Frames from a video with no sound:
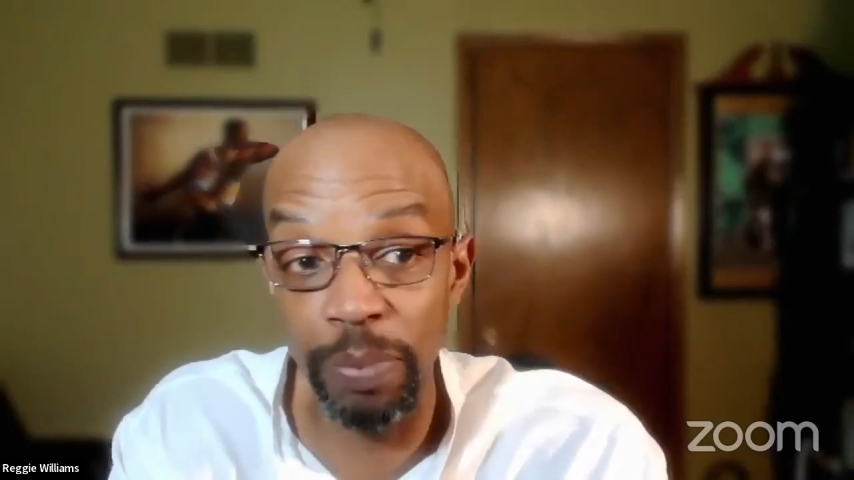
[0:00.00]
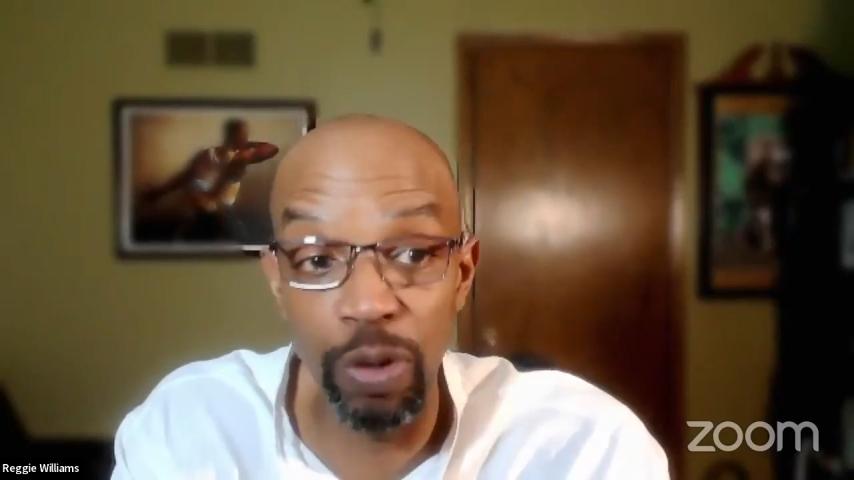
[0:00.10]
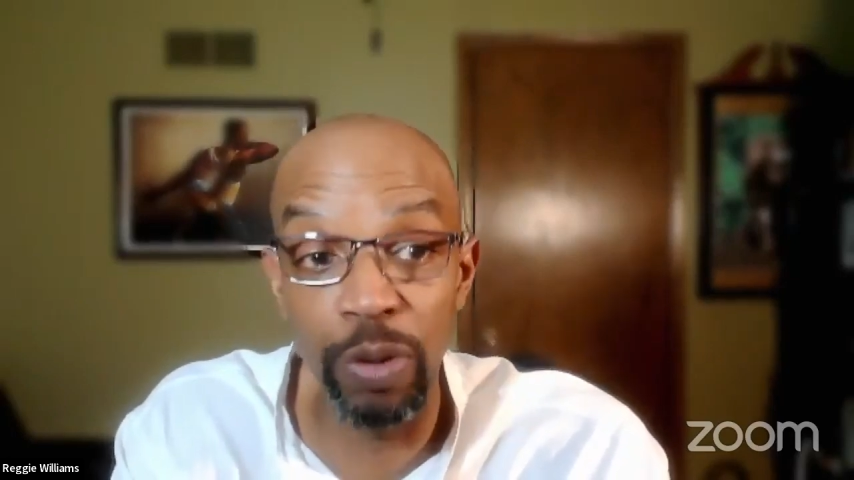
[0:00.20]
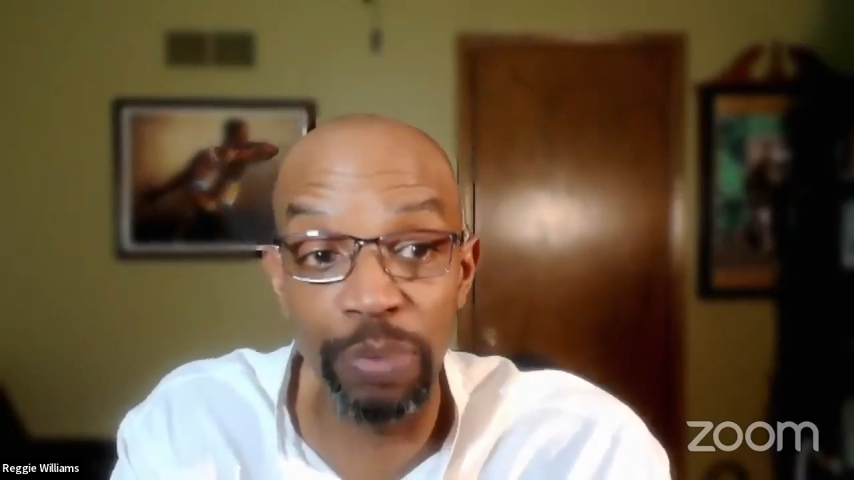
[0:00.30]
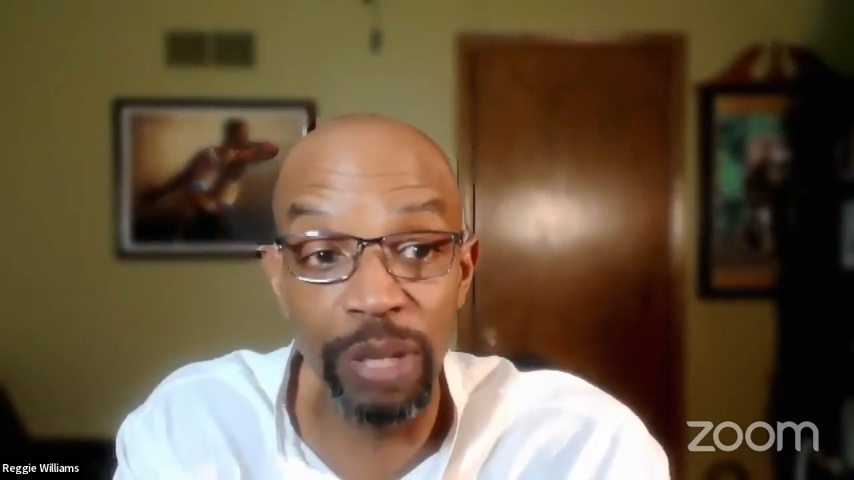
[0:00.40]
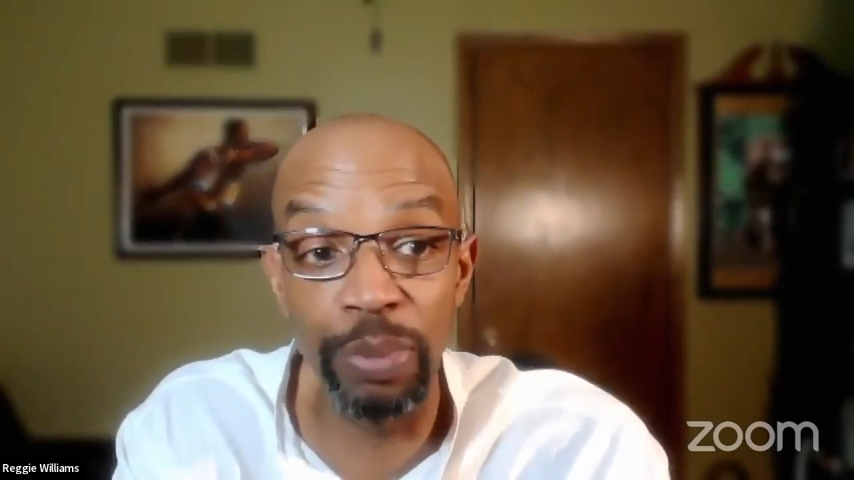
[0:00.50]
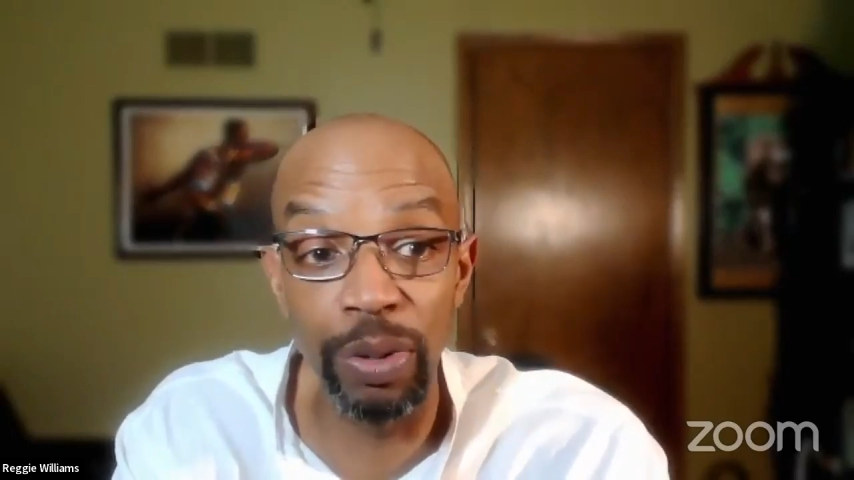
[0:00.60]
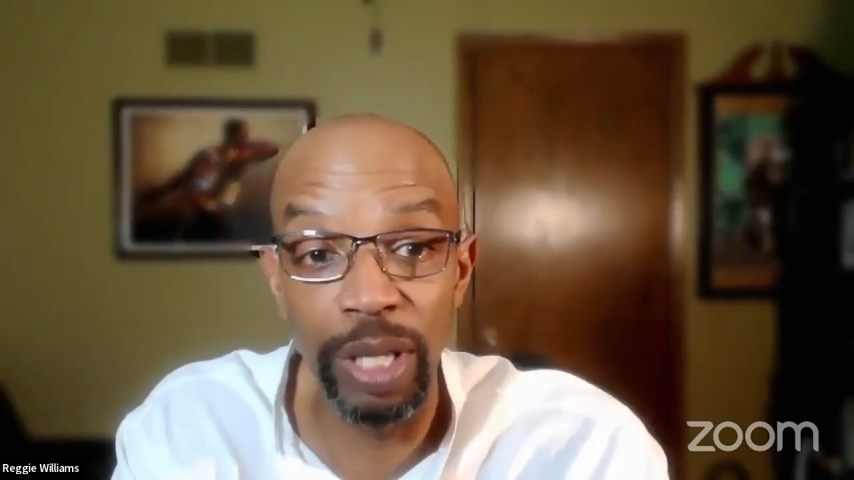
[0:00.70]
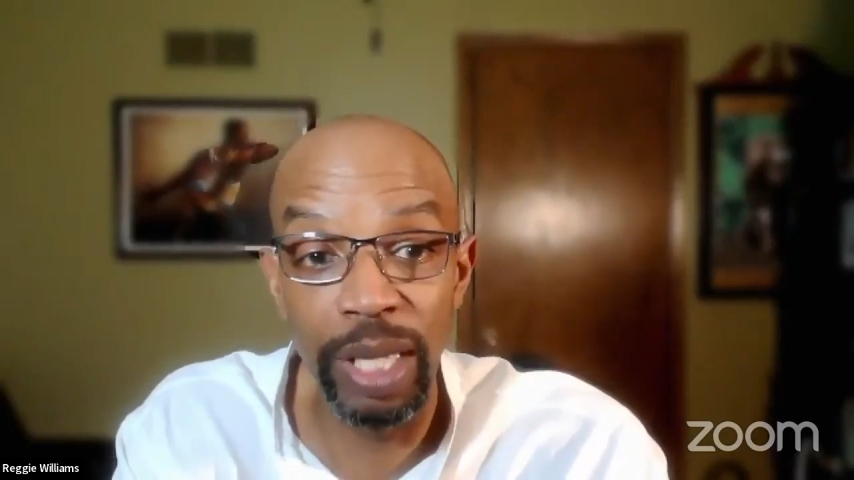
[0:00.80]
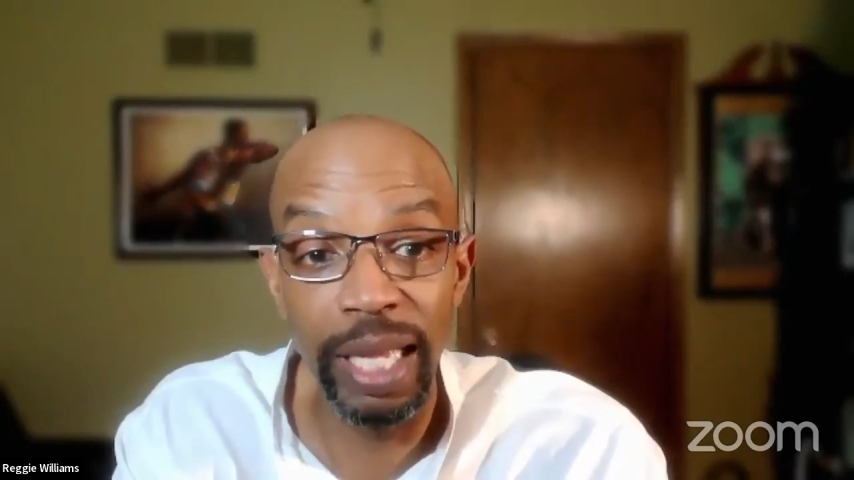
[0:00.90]
poor
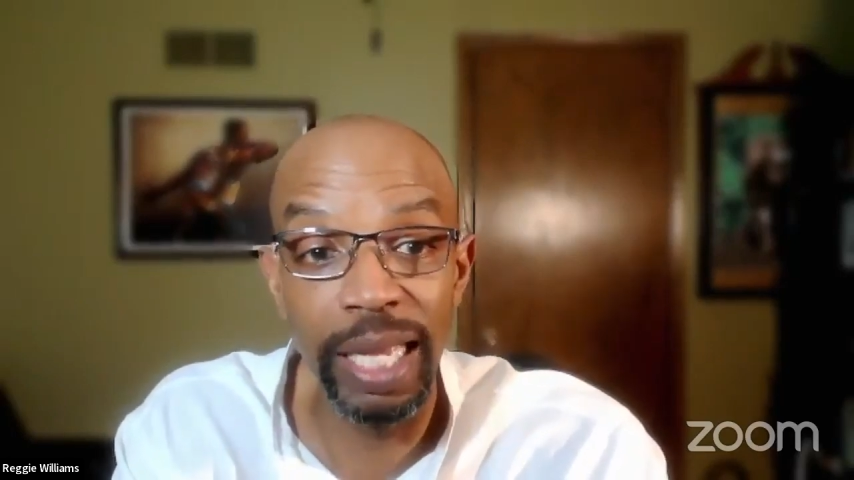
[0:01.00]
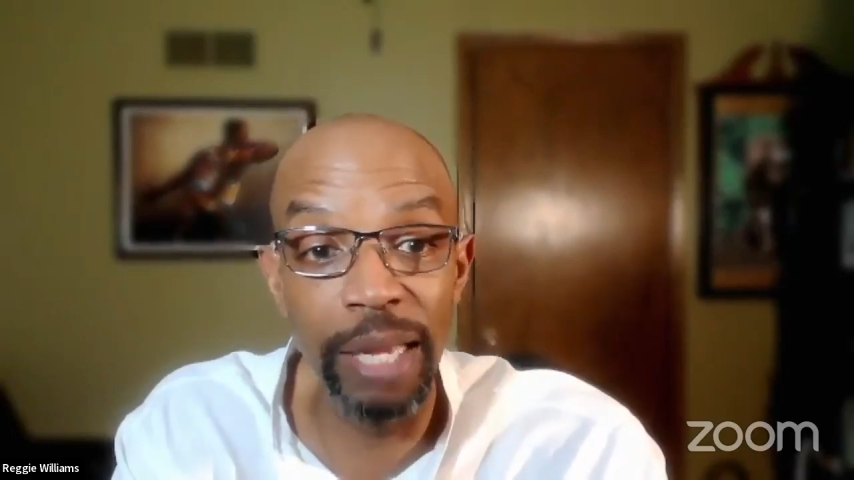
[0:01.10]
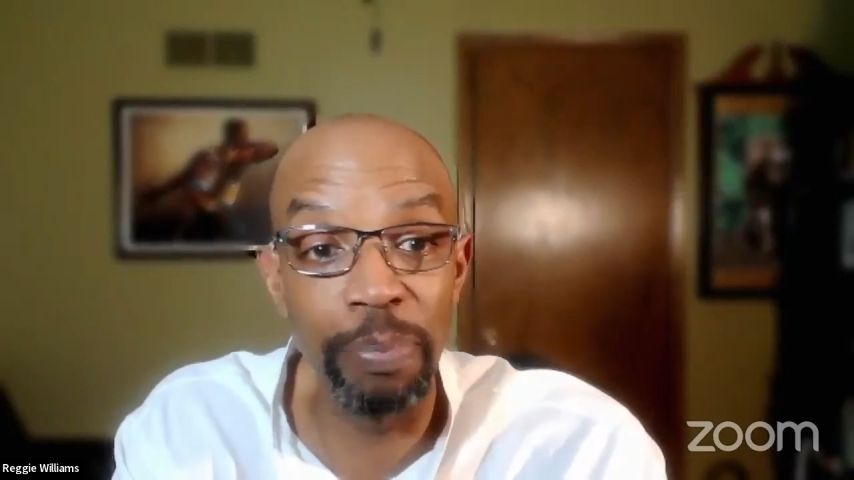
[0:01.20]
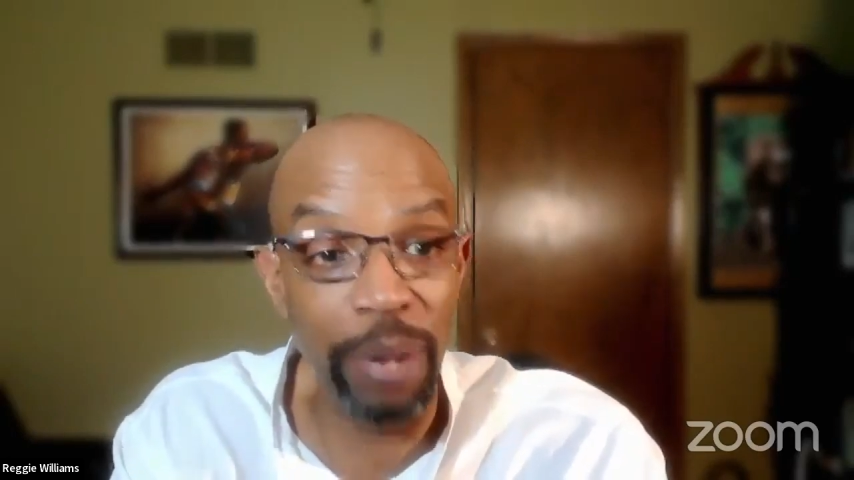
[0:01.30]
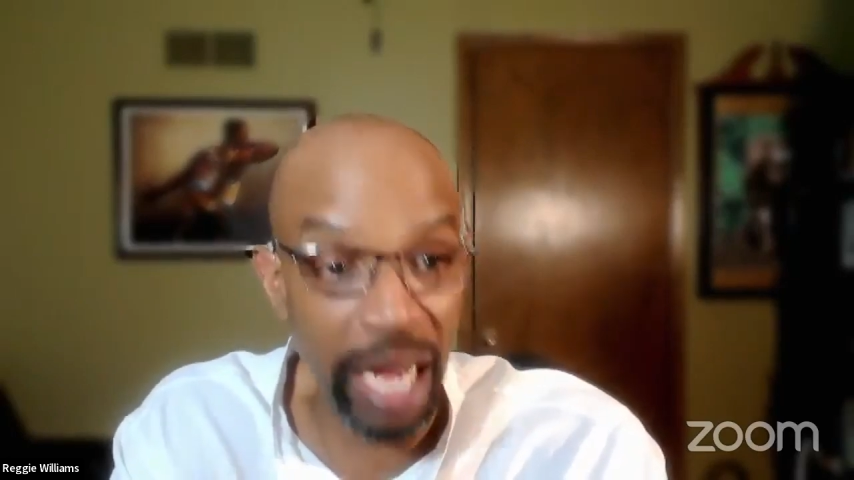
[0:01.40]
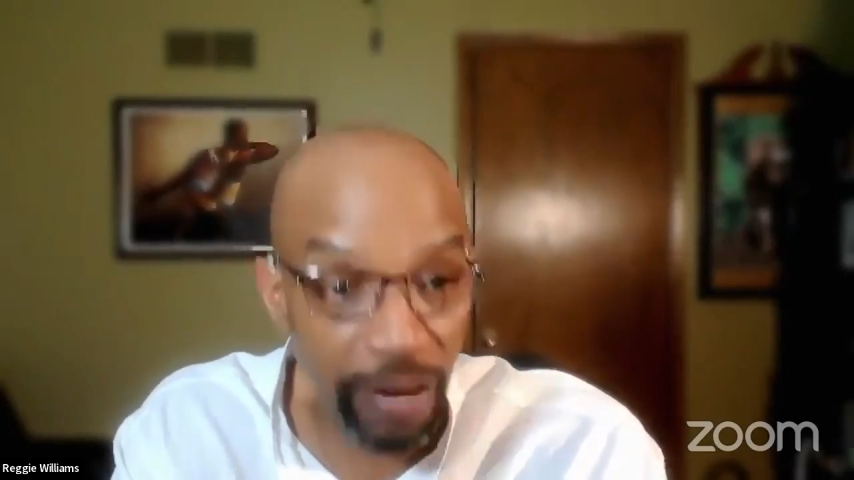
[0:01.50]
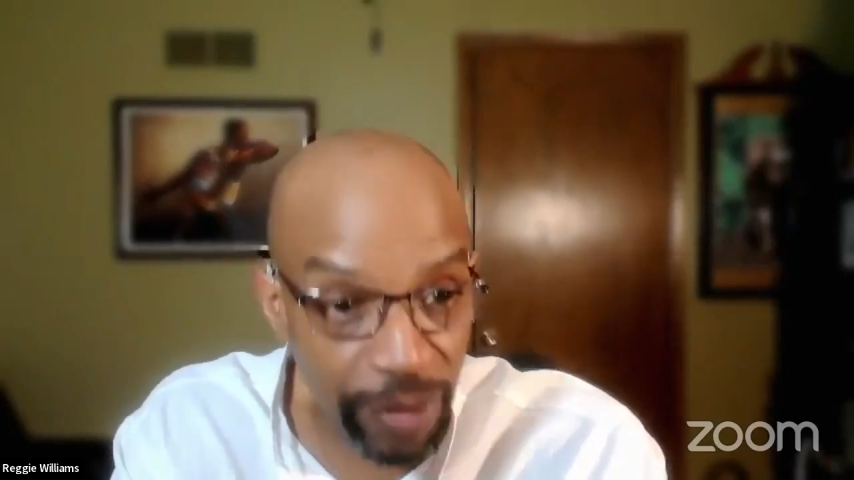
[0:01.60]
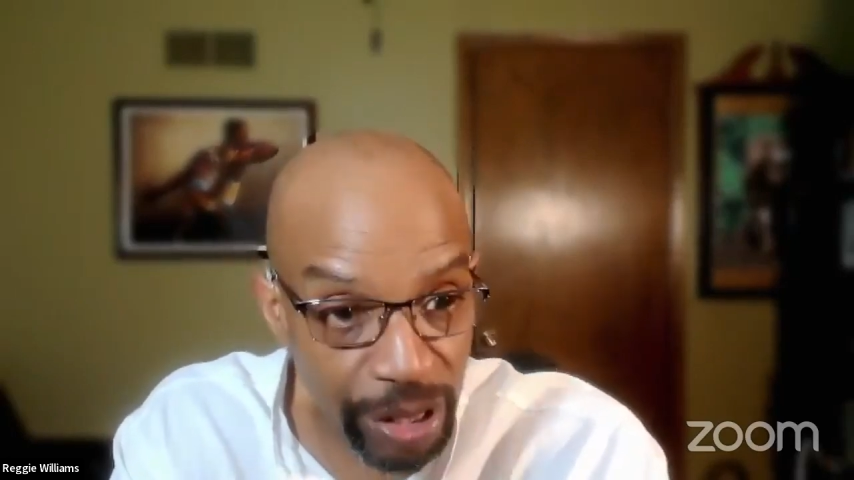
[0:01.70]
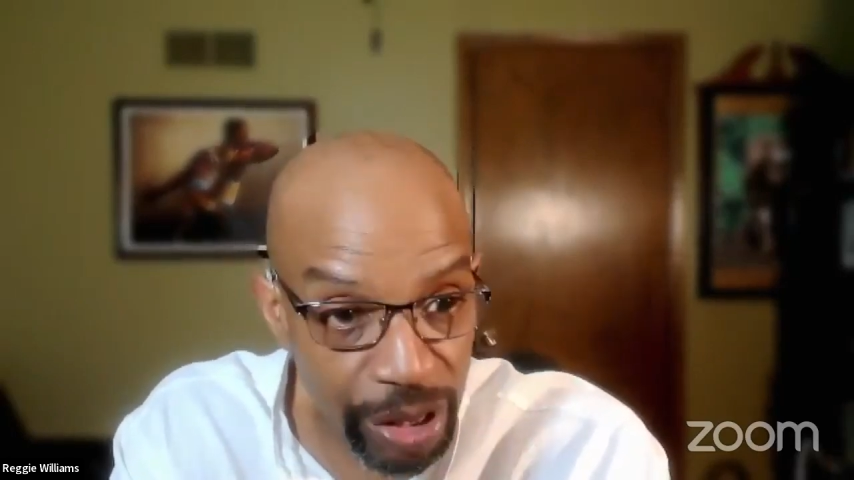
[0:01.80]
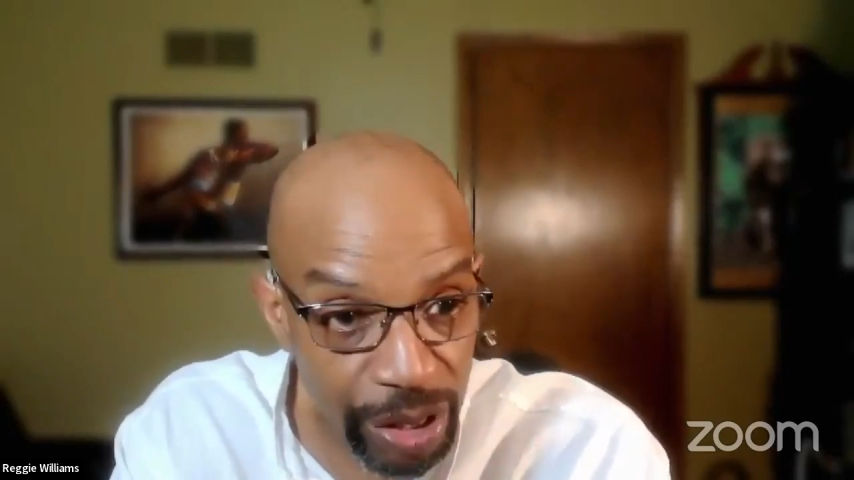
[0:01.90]
people
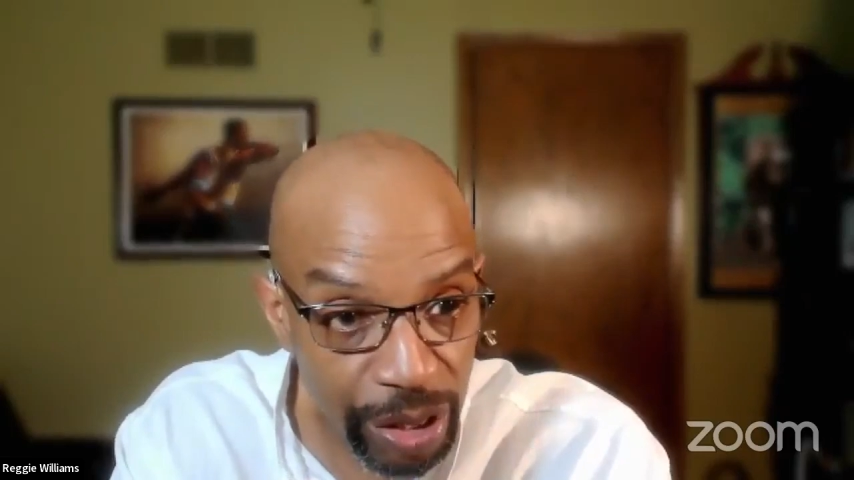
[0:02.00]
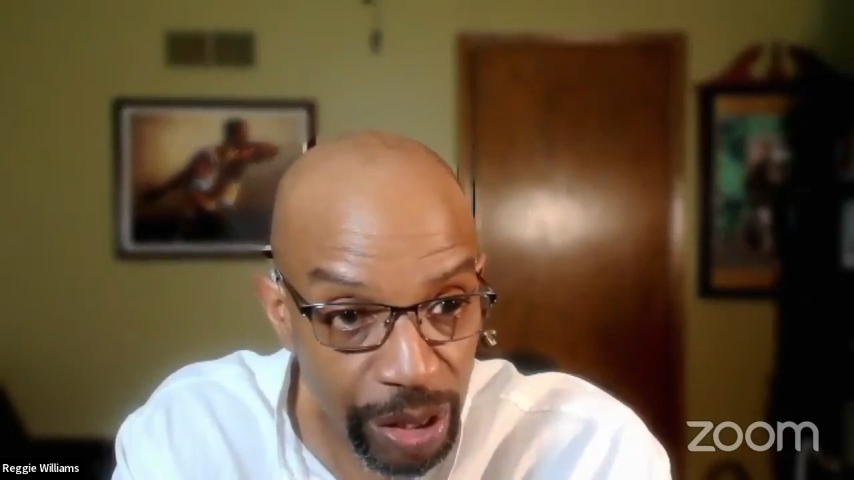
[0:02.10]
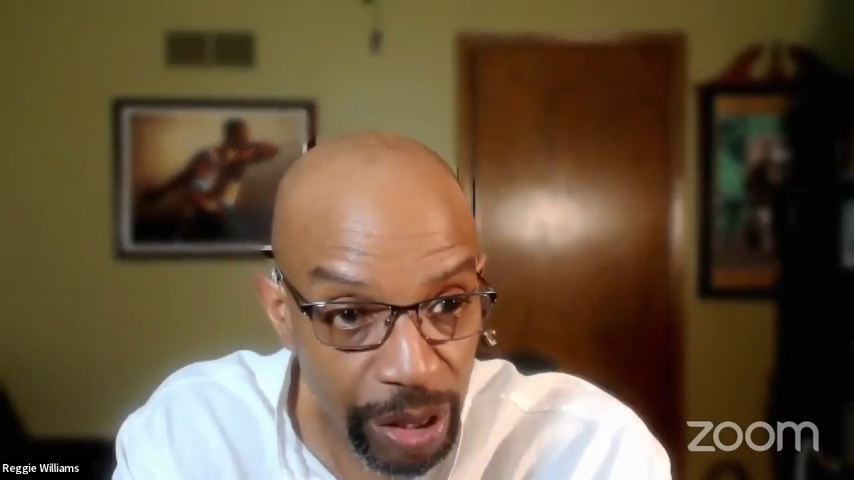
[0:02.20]
impoverished,